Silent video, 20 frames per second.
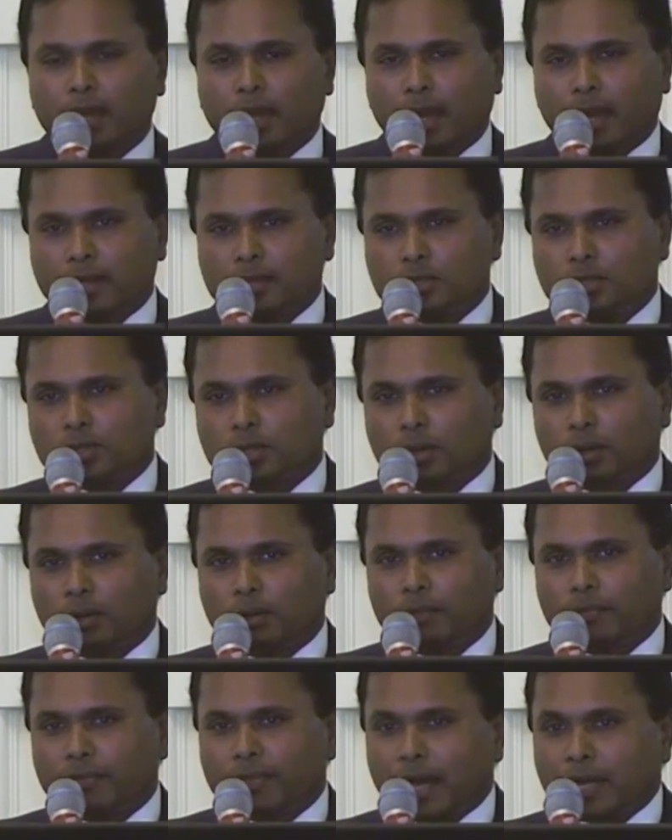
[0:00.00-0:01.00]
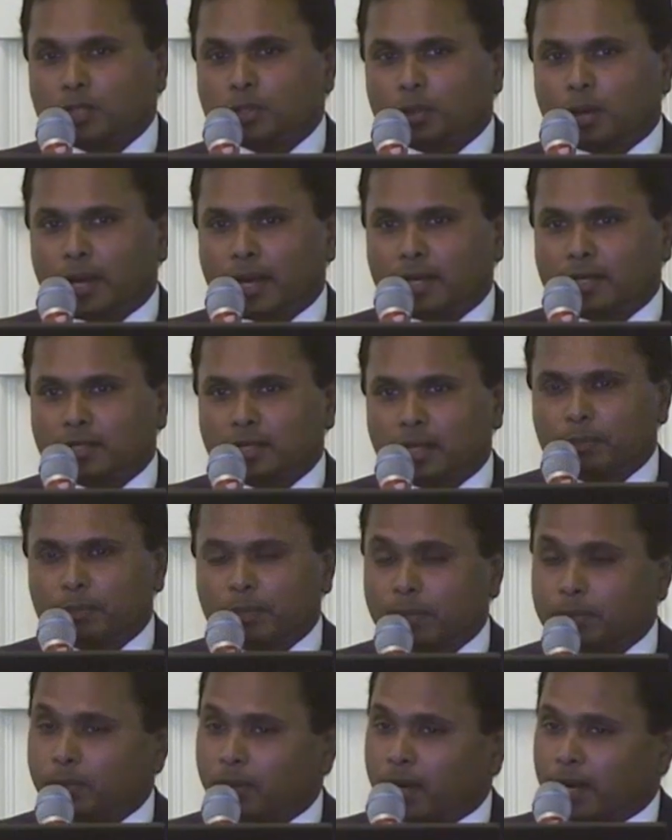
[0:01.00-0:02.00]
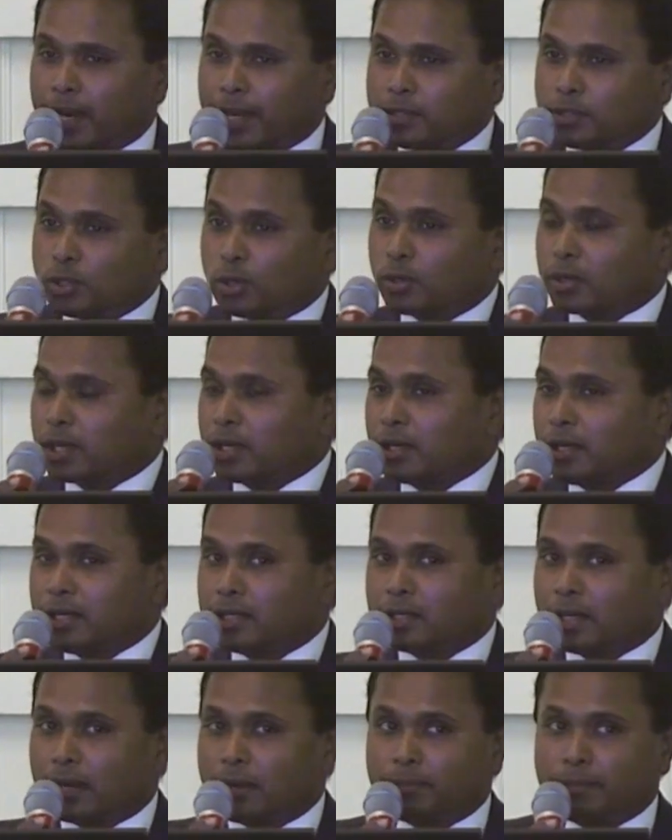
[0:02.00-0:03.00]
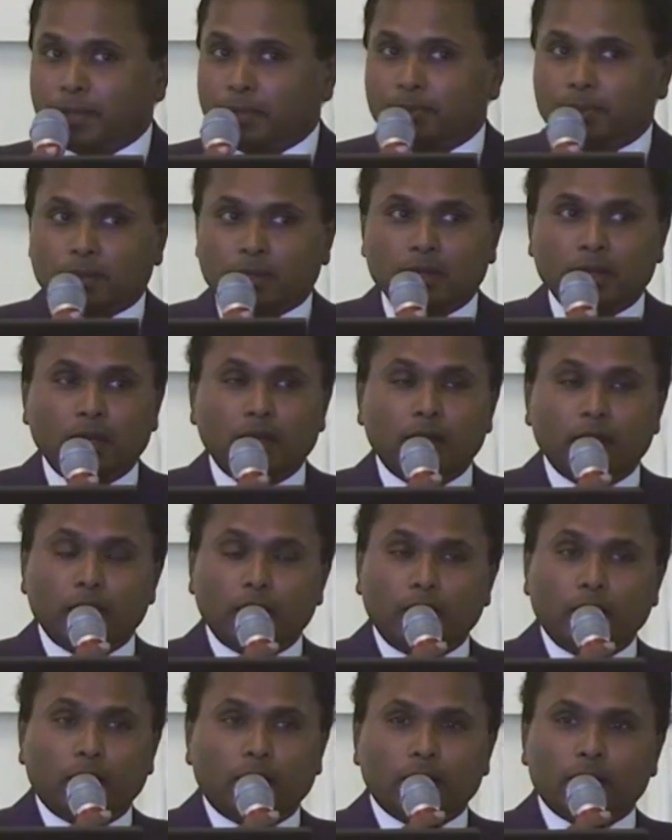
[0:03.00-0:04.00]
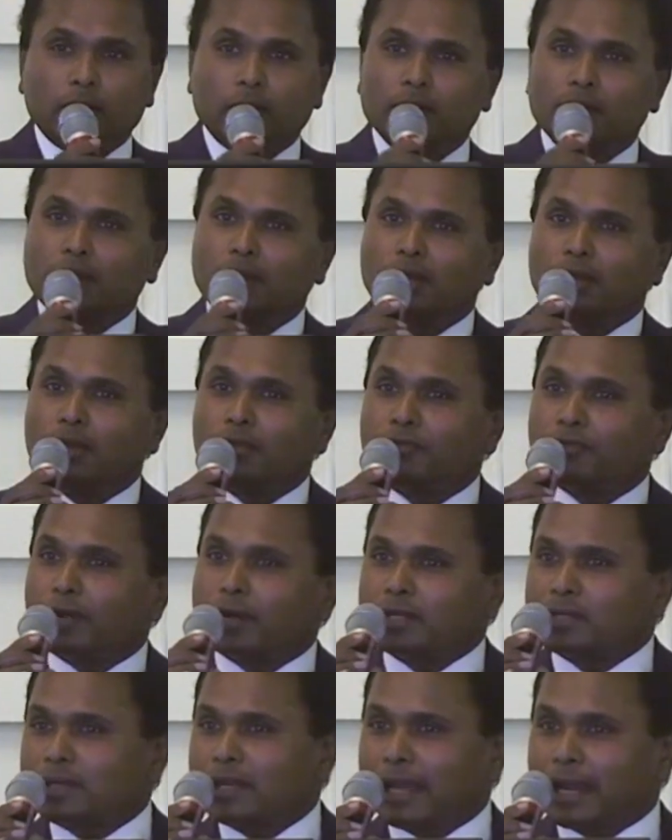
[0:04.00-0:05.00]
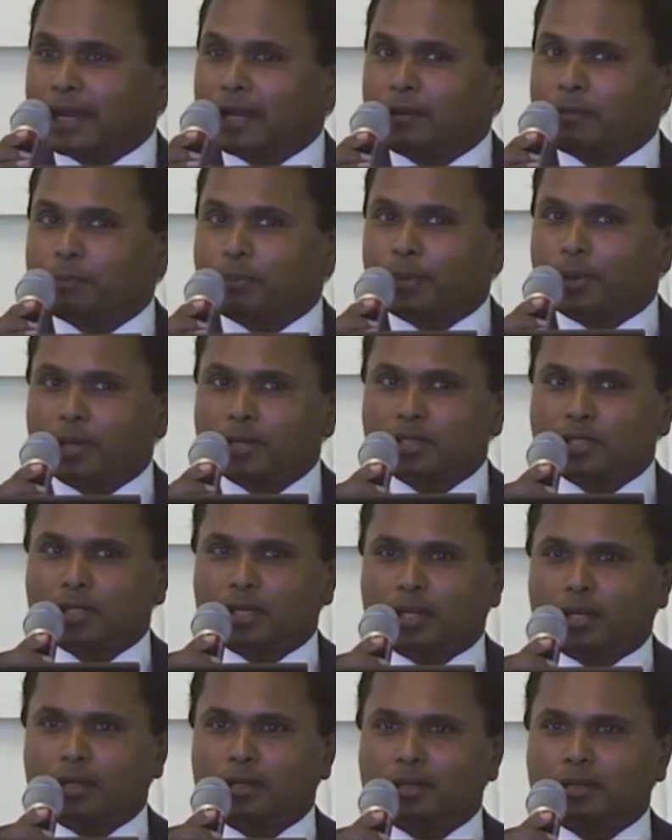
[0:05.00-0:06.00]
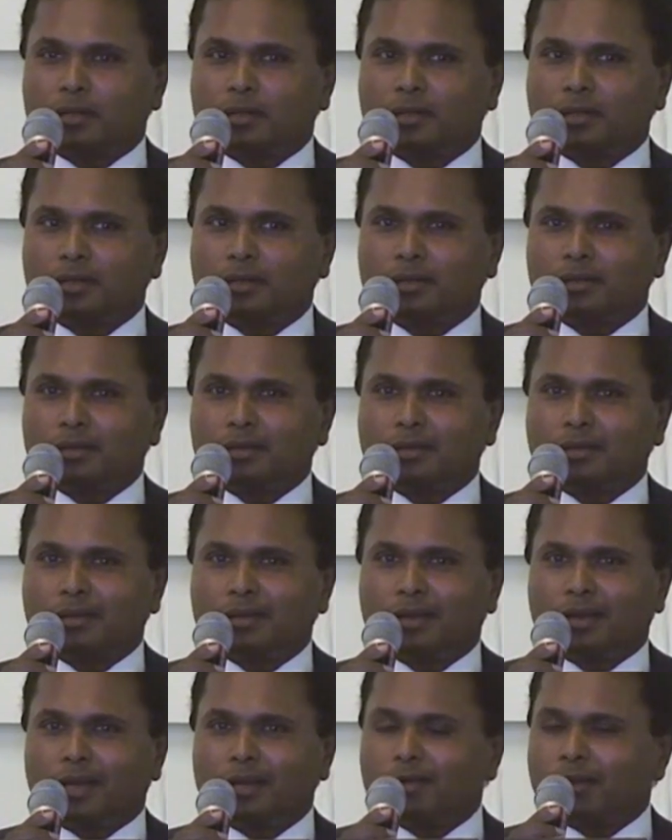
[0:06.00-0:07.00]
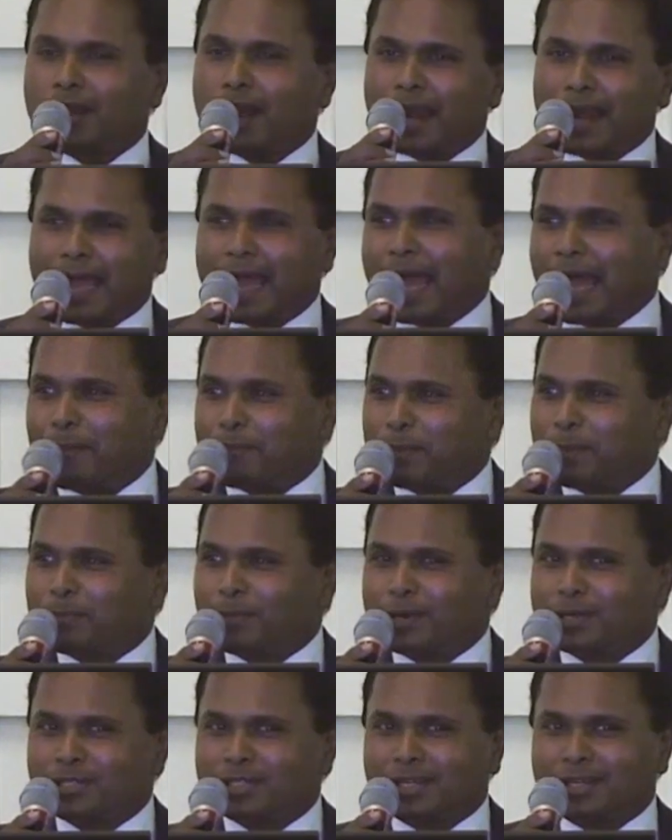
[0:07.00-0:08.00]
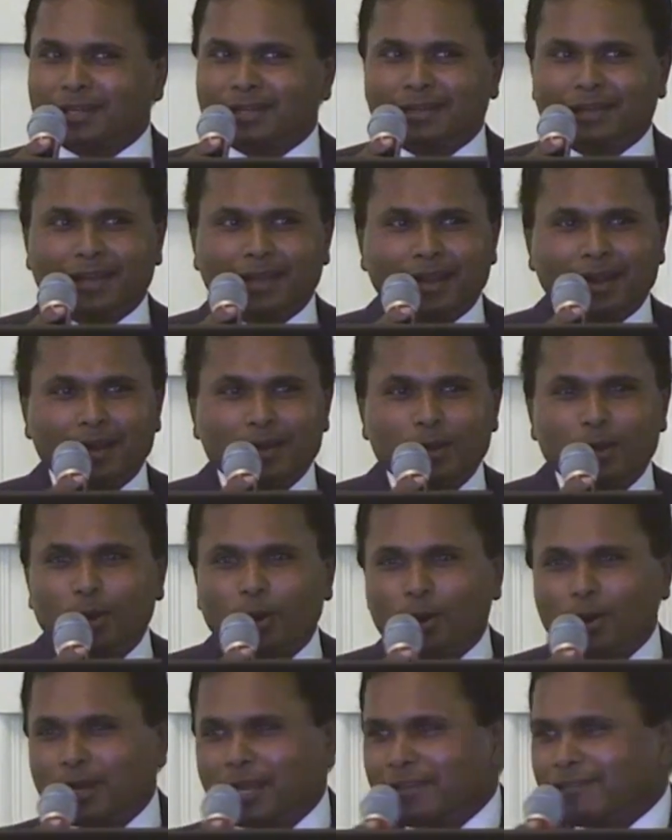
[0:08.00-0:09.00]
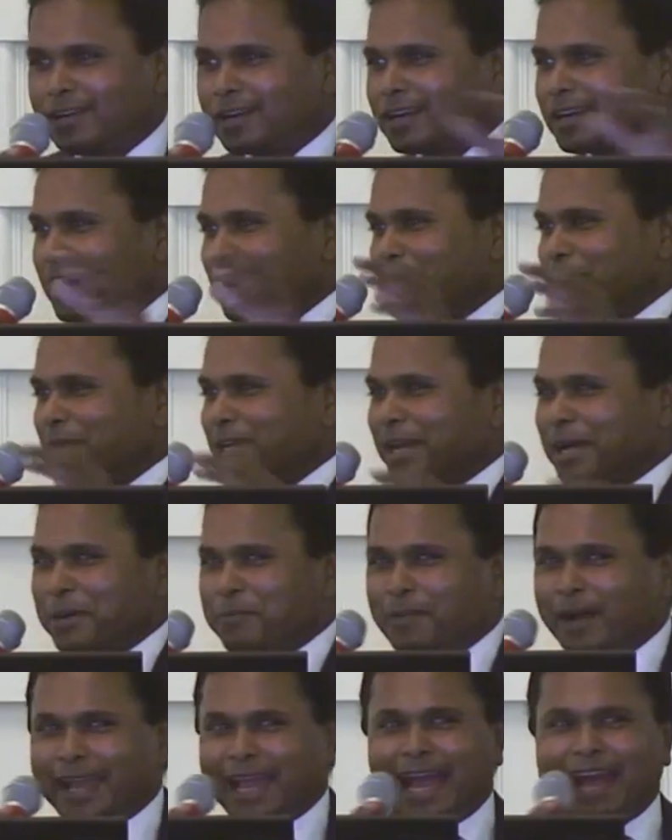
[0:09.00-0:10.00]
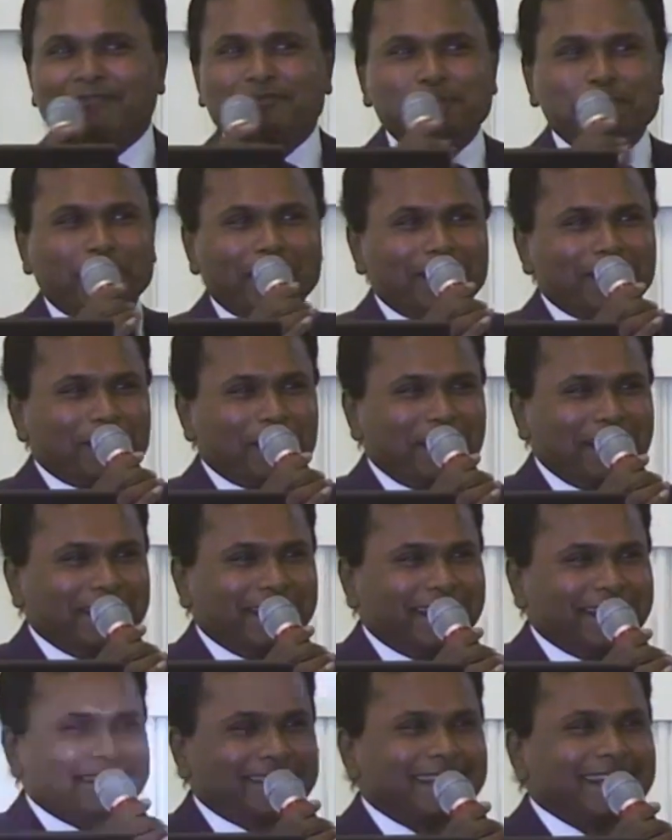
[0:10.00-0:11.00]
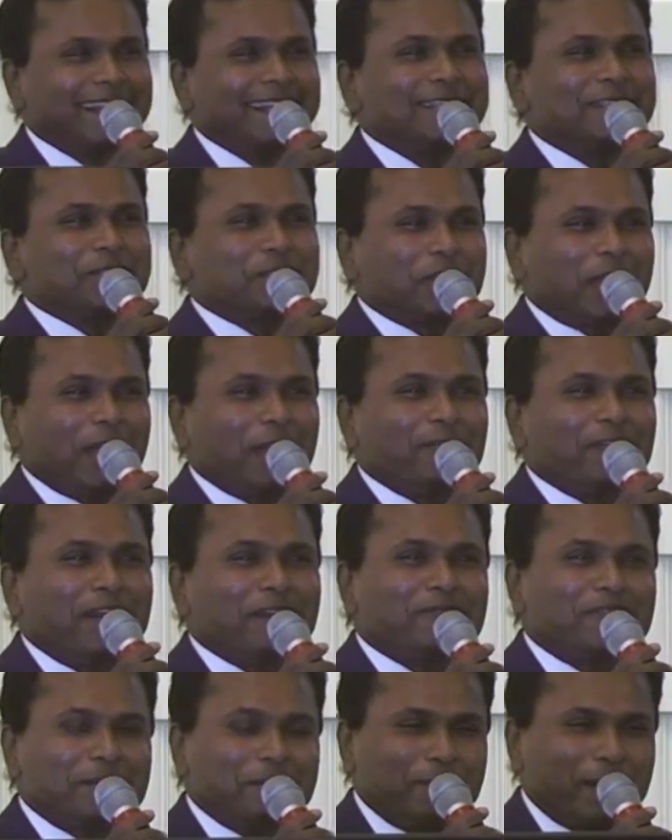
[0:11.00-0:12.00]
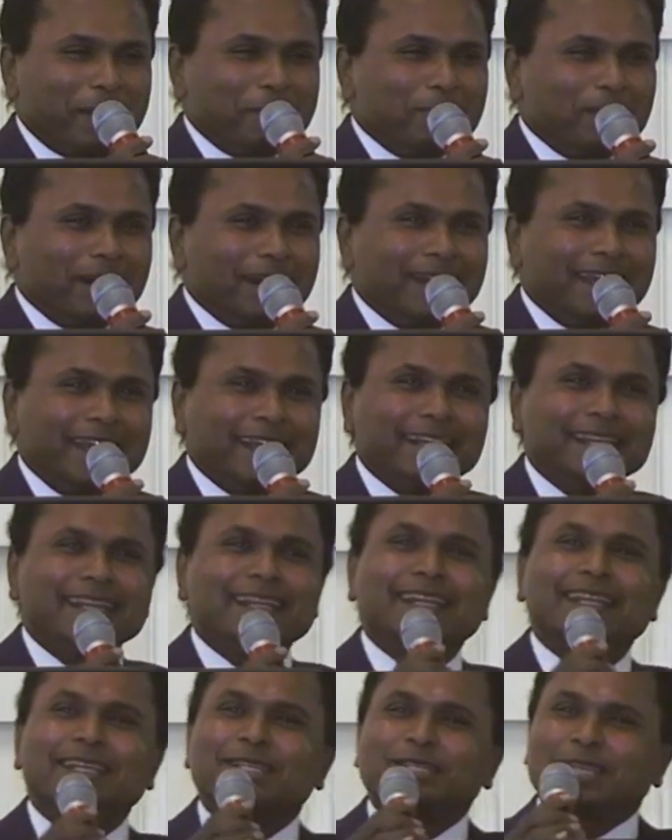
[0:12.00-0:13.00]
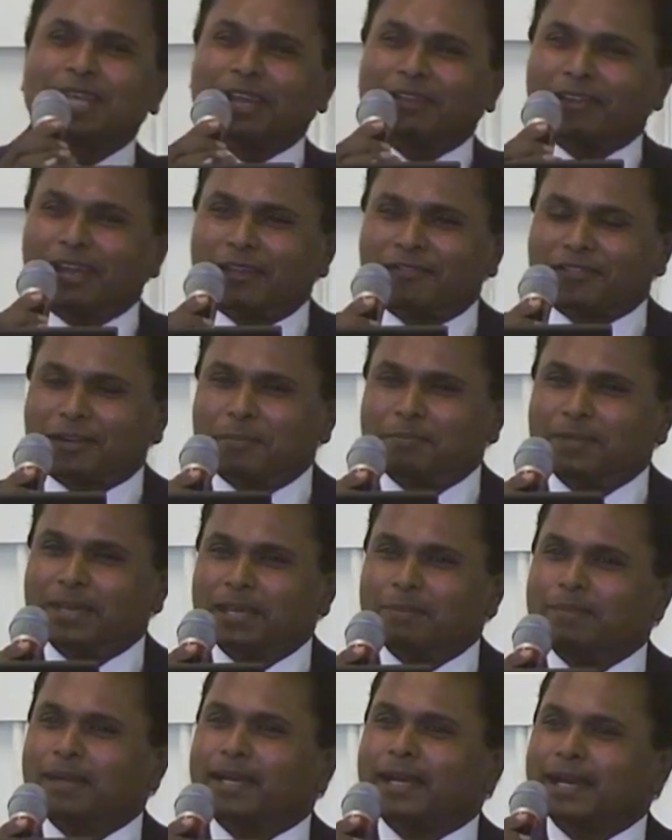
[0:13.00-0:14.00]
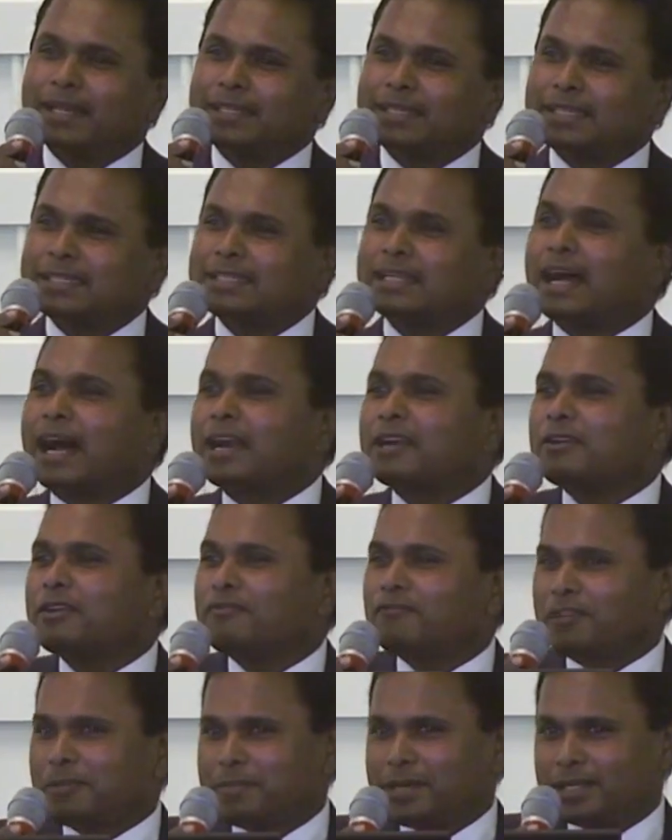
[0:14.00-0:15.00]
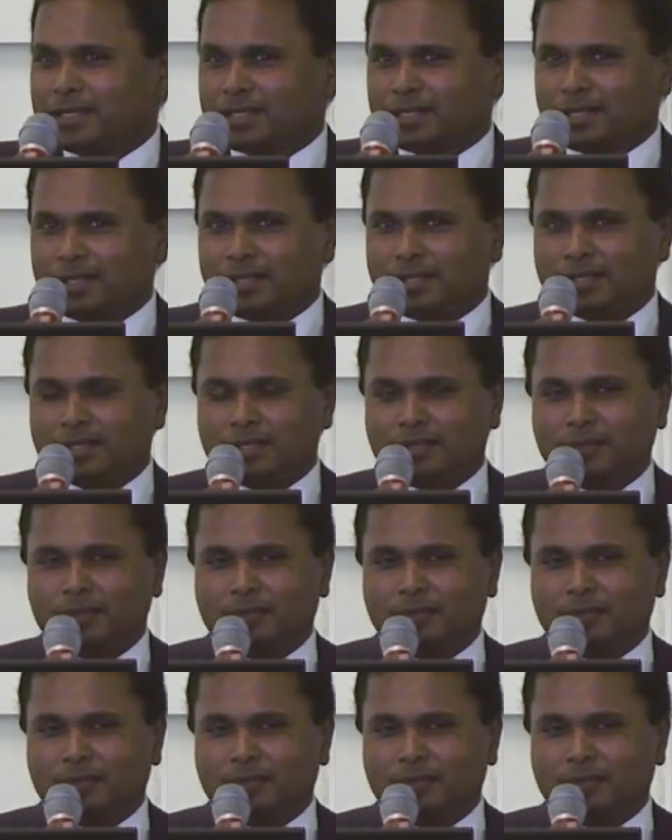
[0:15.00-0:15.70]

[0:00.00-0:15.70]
And so that's what I people, and I jokingly tell people, look, if you're a negative person and you're not a happy person, don't even come near my half-a-mile radius. Stay away from my building, stay away from me because it's not good for business.